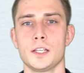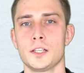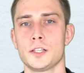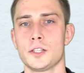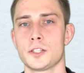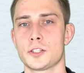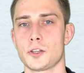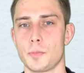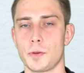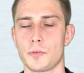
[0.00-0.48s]

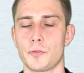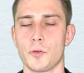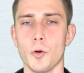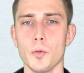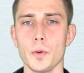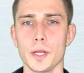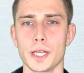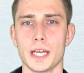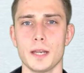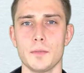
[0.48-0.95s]
So before
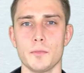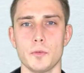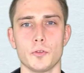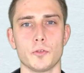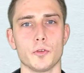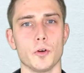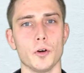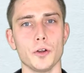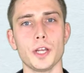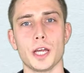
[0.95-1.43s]
we can
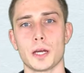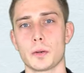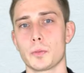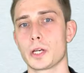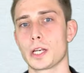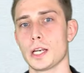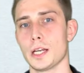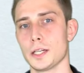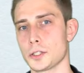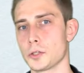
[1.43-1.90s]
move on, I
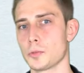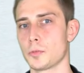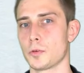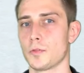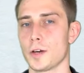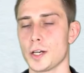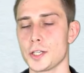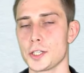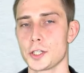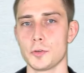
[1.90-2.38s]
would like to
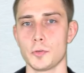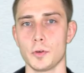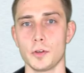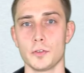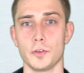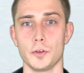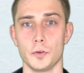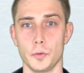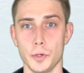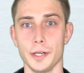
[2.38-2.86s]
provide you
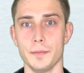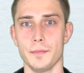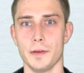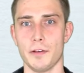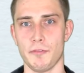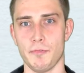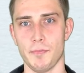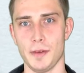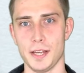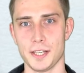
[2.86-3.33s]
with a real
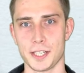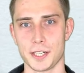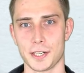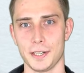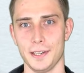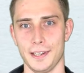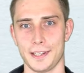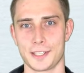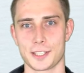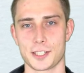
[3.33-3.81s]

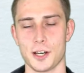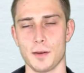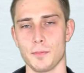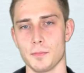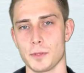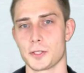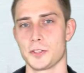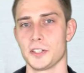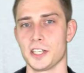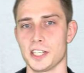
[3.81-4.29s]
mathematical
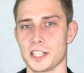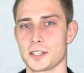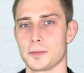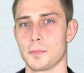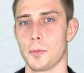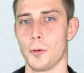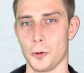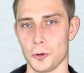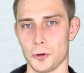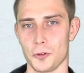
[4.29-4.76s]
example. So that's the
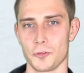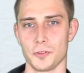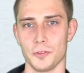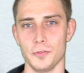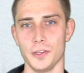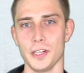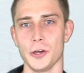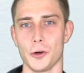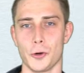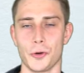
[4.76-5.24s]
point of the
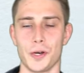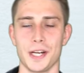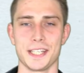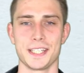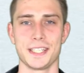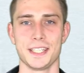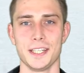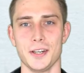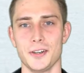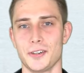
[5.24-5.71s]
video right
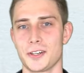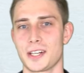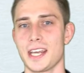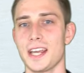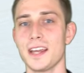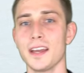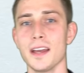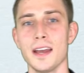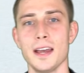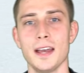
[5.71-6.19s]
here,
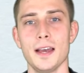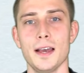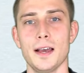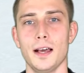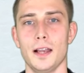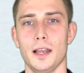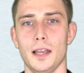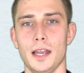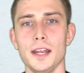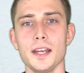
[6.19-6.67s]
okay?
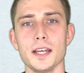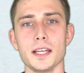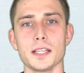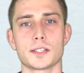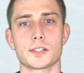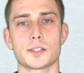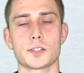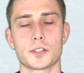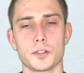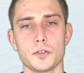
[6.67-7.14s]
Let
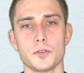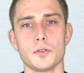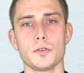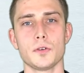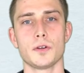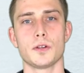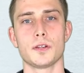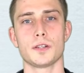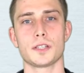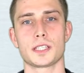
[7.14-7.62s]
us
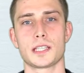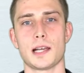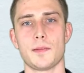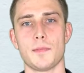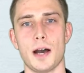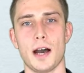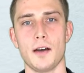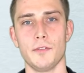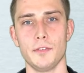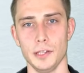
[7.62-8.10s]
do
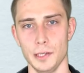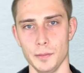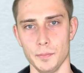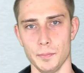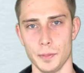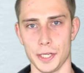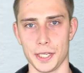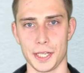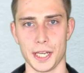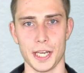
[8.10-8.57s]
some other
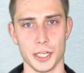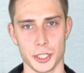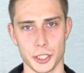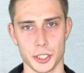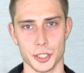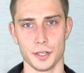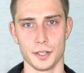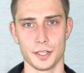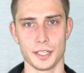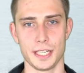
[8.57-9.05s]

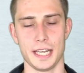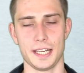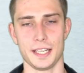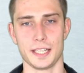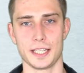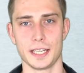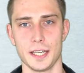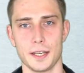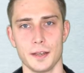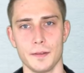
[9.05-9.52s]
implication yet
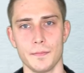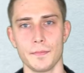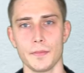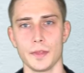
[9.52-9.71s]
again.